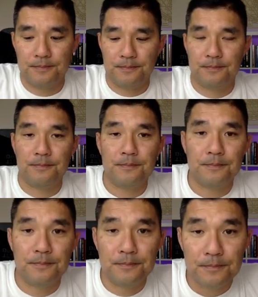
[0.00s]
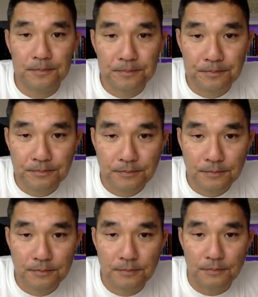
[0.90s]

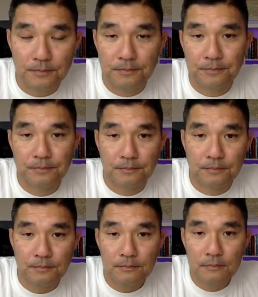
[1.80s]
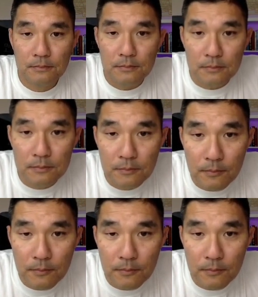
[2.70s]
Nobody speaks.